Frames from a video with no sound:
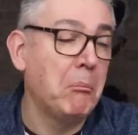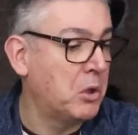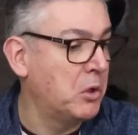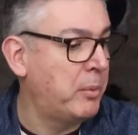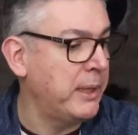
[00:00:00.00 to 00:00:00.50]

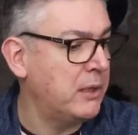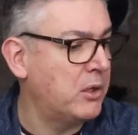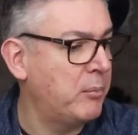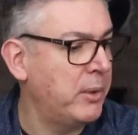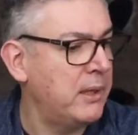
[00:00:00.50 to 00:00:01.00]
Could
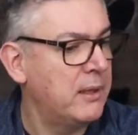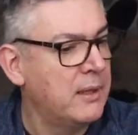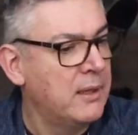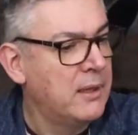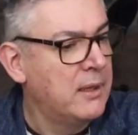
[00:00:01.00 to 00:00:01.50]
be.
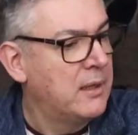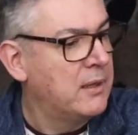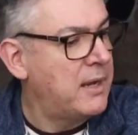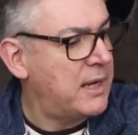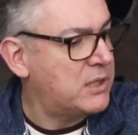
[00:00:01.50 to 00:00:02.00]

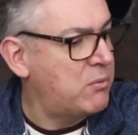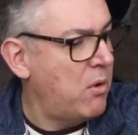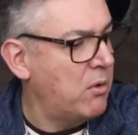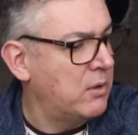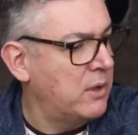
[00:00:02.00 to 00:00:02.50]
Next
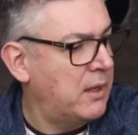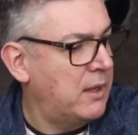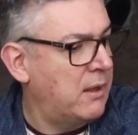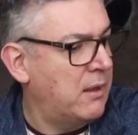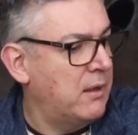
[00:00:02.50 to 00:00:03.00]
one
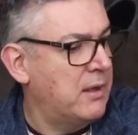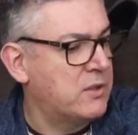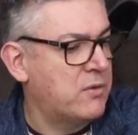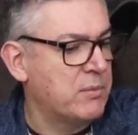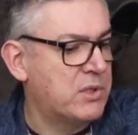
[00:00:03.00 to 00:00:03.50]

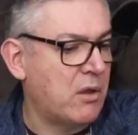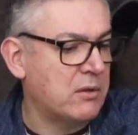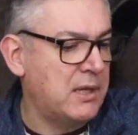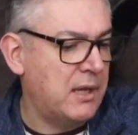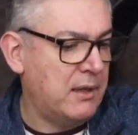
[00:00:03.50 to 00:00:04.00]
is from
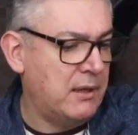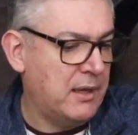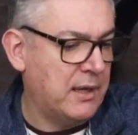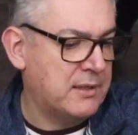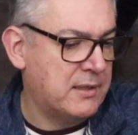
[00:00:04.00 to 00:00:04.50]
Salatarie.
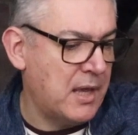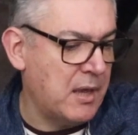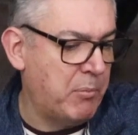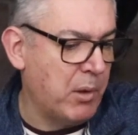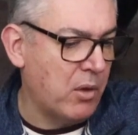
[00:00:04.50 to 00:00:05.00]
It's
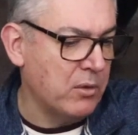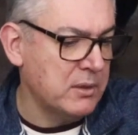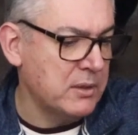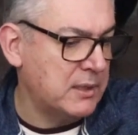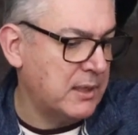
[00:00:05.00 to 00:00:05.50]
their
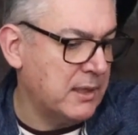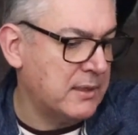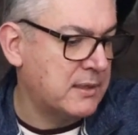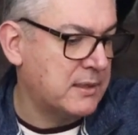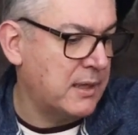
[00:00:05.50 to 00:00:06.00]
blonde.
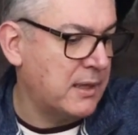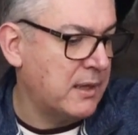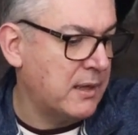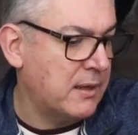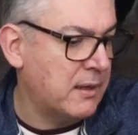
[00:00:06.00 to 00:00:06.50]
It's
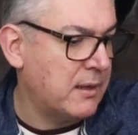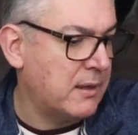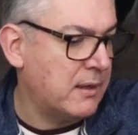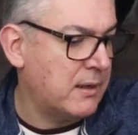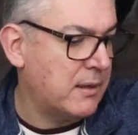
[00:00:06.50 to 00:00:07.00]

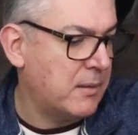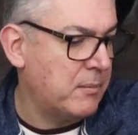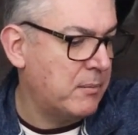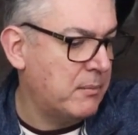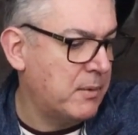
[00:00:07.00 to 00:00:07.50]
their
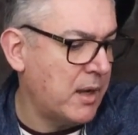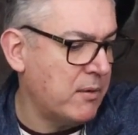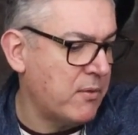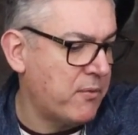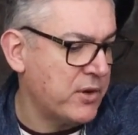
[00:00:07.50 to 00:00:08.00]
light
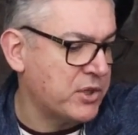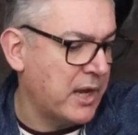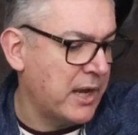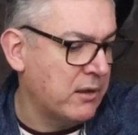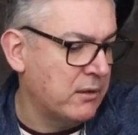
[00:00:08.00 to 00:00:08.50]
and refreshing
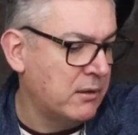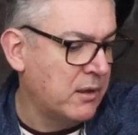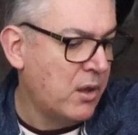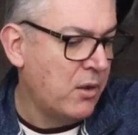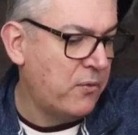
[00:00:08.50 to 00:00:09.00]
ale,
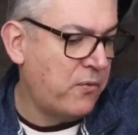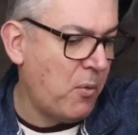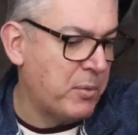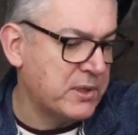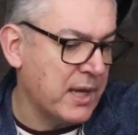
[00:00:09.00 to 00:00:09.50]

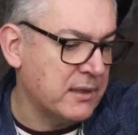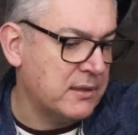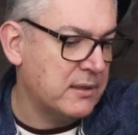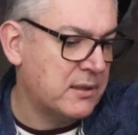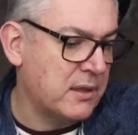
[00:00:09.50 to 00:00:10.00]

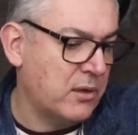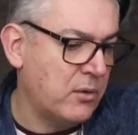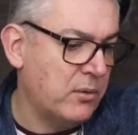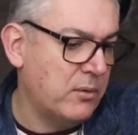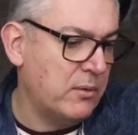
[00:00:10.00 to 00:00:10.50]
4%.
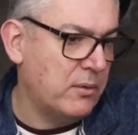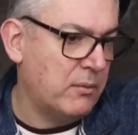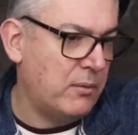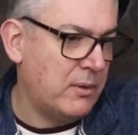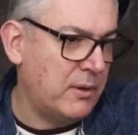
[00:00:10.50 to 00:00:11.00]
So
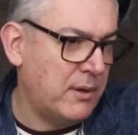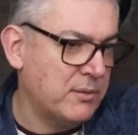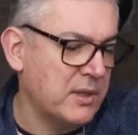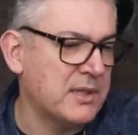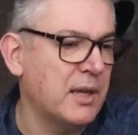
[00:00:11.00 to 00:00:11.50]
I
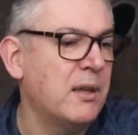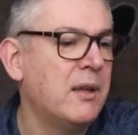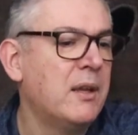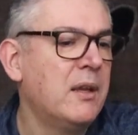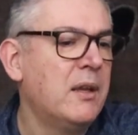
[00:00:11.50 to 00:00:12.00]
was going to say.
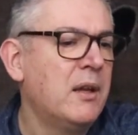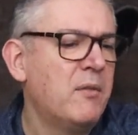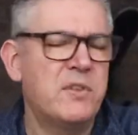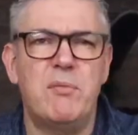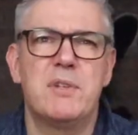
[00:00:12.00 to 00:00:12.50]

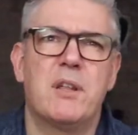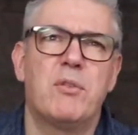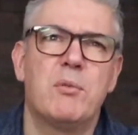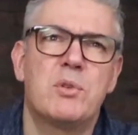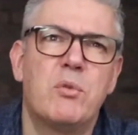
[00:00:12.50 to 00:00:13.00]
For some reason, I
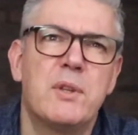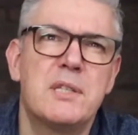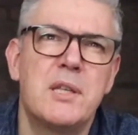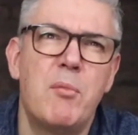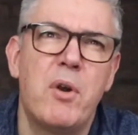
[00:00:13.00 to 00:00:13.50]
thought it was called the
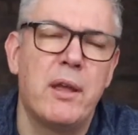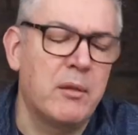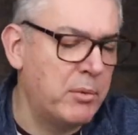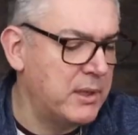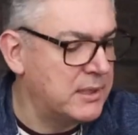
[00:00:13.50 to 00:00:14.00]
Summer
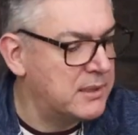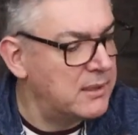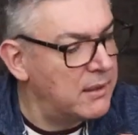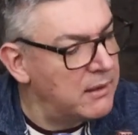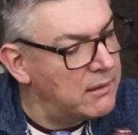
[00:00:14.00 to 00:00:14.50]
Ale, but it's